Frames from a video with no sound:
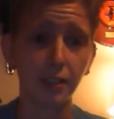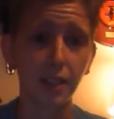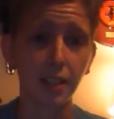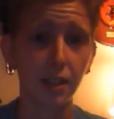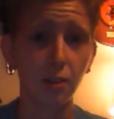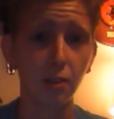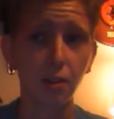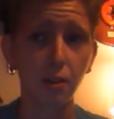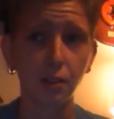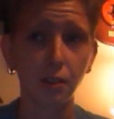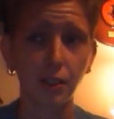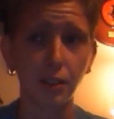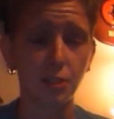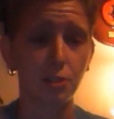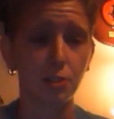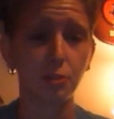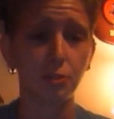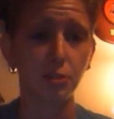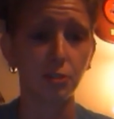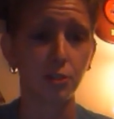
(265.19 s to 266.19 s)
Out of all things,
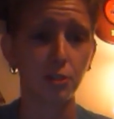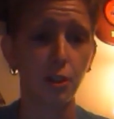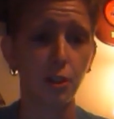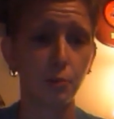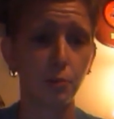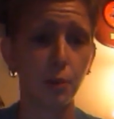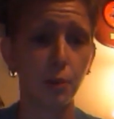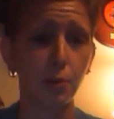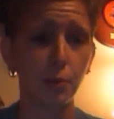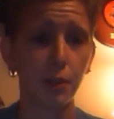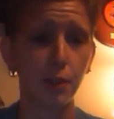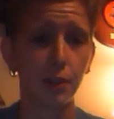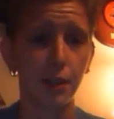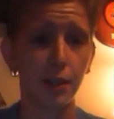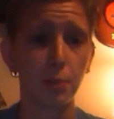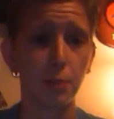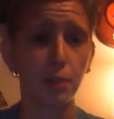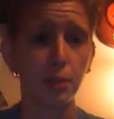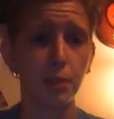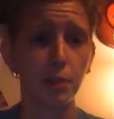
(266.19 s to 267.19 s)
she was a softball player, and
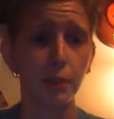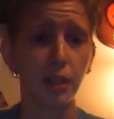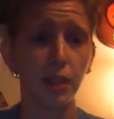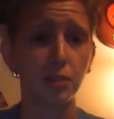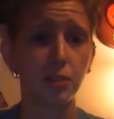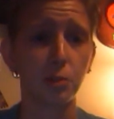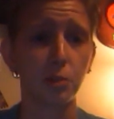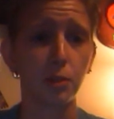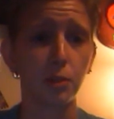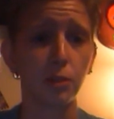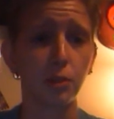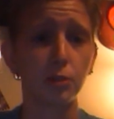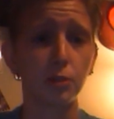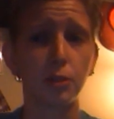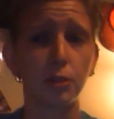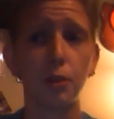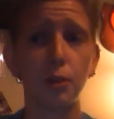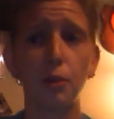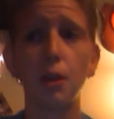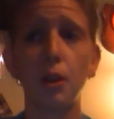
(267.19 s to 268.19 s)
I played basketball,
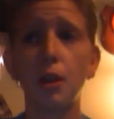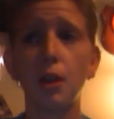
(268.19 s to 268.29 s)
so